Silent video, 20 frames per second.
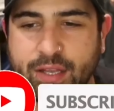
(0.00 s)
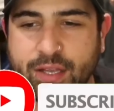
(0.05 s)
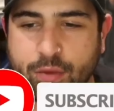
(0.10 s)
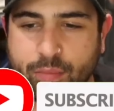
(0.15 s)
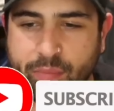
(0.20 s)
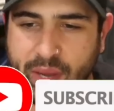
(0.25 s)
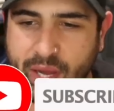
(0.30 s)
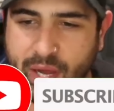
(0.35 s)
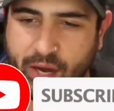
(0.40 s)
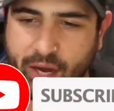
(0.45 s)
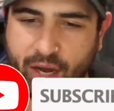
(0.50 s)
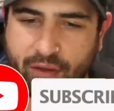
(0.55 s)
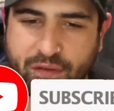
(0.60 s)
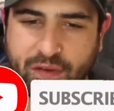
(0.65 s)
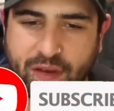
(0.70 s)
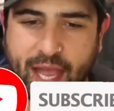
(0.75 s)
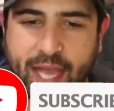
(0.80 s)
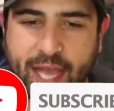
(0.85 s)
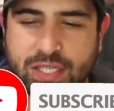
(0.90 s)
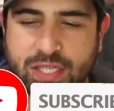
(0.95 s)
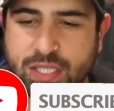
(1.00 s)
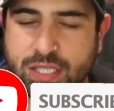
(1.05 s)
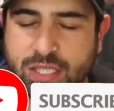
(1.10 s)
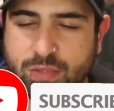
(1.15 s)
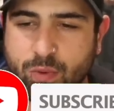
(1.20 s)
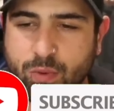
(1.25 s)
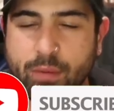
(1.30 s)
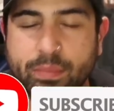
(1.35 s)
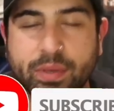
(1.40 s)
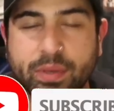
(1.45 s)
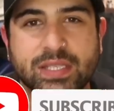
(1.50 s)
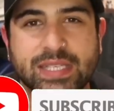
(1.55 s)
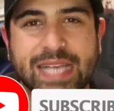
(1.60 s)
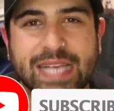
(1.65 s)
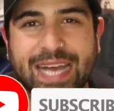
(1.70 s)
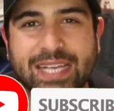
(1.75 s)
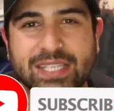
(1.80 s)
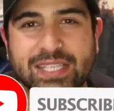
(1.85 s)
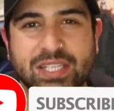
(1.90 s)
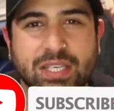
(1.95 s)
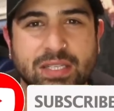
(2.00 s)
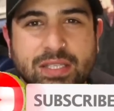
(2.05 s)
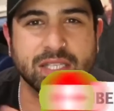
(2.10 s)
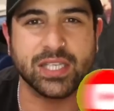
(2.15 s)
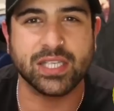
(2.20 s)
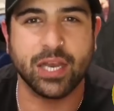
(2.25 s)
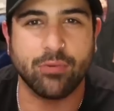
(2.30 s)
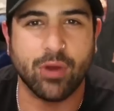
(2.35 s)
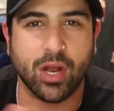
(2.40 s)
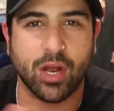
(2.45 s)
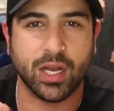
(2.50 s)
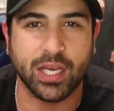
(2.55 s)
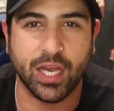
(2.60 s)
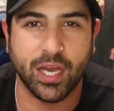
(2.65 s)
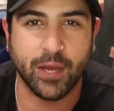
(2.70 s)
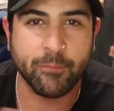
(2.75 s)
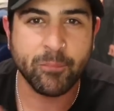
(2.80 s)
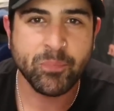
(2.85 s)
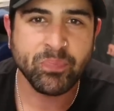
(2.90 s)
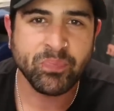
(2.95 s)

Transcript: little bell notification as well because as you can see right here,